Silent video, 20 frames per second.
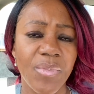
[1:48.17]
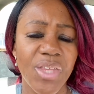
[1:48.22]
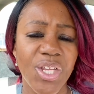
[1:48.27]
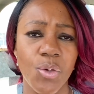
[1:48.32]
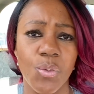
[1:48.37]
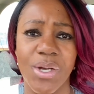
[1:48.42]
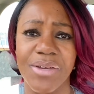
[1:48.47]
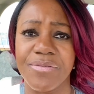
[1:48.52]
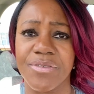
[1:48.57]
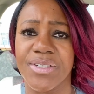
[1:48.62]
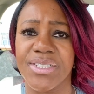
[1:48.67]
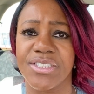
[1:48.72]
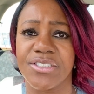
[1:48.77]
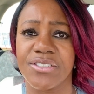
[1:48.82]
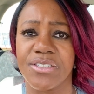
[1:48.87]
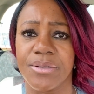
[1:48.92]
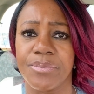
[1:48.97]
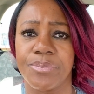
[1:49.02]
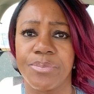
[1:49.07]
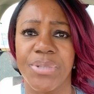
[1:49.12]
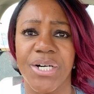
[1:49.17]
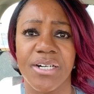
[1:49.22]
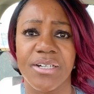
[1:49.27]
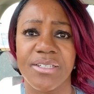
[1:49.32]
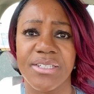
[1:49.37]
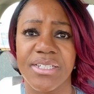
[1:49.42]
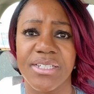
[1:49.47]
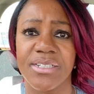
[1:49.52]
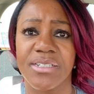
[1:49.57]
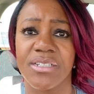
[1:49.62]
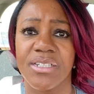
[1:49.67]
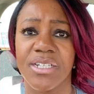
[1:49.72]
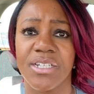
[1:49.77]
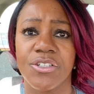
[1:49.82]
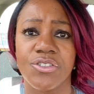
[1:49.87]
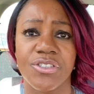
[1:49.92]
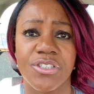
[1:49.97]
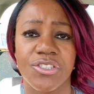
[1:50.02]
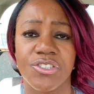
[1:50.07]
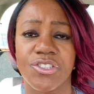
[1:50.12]
whether it's a partner
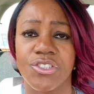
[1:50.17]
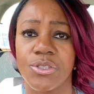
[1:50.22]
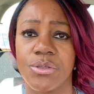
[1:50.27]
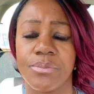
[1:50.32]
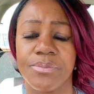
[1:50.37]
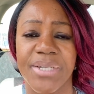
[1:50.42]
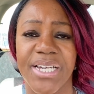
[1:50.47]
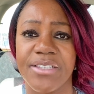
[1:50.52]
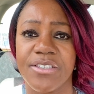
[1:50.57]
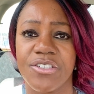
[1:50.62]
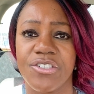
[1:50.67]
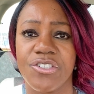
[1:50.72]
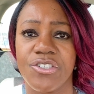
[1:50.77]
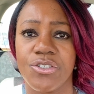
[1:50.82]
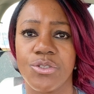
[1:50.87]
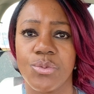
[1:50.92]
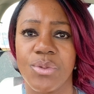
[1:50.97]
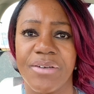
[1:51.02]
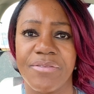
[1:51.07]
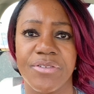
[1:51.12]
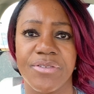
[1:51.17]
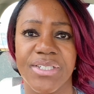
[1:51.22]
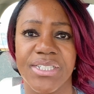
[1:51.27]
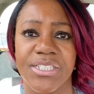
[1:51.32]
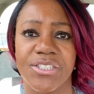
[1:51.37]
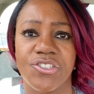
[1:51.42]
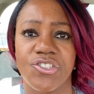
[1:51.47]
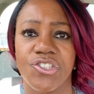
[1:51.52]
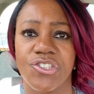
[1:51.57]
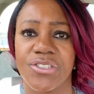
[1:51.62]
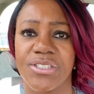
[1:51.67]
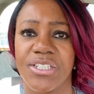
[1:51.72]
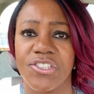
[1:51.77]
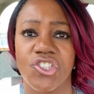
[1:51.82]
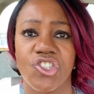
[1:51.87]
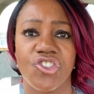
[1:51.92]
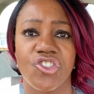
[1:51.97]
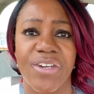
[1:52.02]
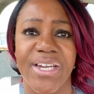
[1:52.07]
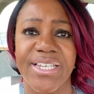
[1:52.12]
that's doing better than you, whether it's just a
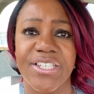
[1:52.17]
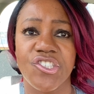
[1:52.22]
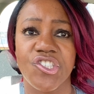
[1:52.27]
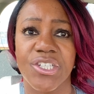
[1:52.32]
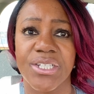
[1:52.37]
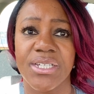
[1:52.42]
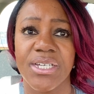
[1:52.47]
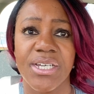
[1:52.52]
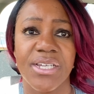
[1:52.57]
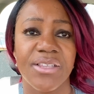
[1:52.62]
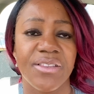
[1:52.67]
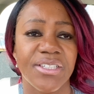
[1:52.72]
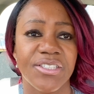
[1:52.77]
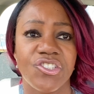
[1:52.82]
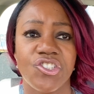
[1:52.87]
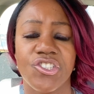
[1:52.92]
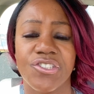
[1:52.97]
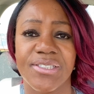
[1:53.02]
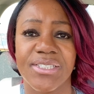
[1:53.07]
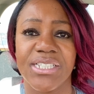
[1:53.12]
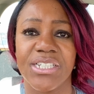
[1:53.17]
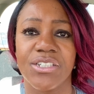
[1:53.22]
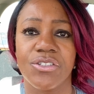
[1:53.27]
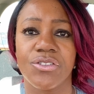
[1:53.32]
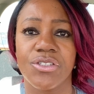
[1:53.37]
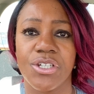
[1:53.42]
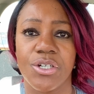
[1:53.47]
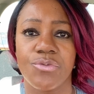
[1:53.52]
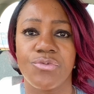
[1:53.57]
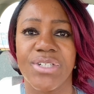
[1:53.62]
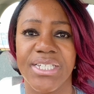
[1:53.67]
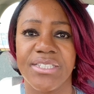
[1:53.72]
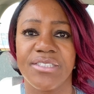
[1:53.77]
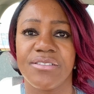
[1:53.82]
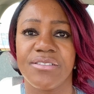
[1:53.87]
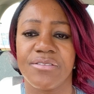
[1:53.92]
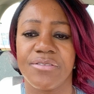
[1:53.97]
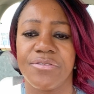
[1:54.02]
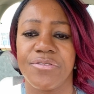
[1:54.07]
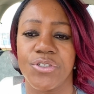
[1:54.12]
stranger, there's just still no
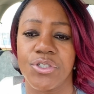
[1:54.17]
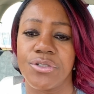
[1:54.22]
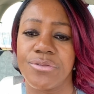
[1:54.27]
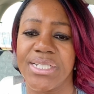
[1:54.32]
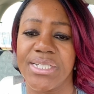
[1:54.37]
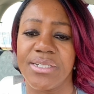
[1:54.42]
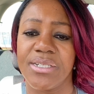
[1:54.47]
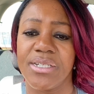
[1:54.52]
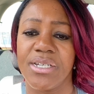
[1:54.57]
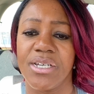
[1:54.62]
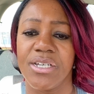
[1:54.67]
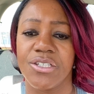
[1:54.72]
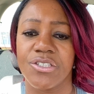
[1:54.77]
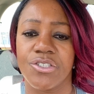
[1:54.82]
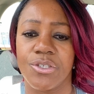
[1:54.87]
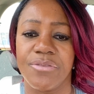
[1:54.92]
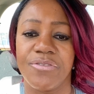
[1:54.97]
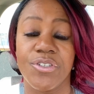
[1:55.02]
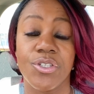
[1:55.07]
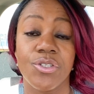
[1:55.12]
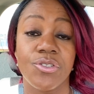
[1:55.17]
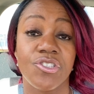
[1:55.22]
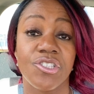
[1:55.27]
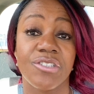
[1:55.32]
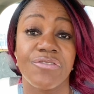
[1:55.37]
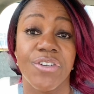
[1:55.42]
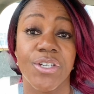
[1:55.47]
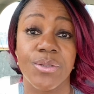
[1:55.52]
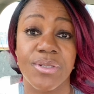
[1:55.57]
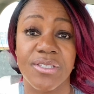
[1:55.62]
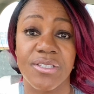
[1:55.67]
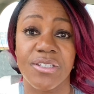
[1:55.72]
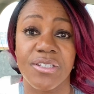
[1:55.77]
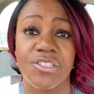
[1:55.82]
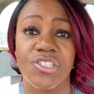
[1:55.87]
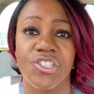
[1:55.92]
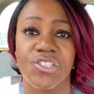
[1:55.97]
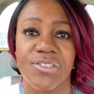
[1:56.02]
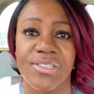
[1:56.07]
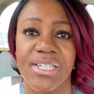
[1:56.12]
reason for it. So if you just focus
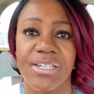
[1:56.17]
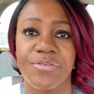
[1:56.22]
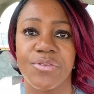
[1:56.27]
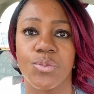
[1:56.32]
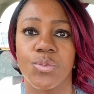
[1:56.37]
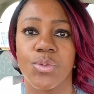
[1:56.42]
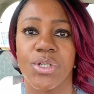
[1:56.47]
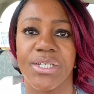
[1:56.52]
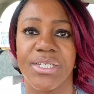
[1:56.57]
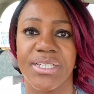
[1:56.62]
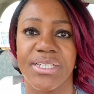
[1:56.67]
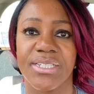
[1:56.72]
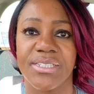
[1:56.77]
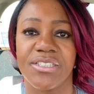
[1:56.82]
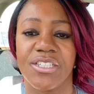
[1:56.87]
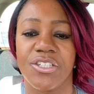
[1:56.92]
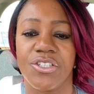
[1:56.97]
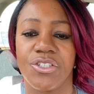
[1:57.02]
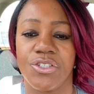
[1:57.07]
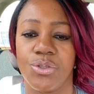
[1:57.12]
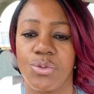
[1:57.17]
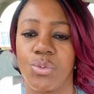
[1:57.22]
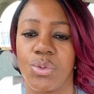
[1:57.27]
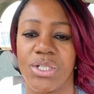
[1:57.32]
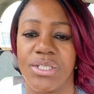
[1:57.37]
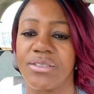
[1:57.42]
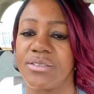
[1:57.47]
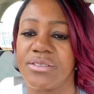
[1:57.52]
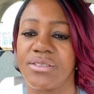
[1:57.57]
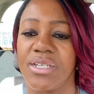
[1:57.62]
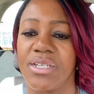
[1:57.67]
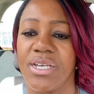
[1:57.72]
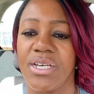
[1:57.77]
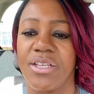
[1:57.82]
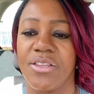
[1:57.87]
on yourself and what it is that you want.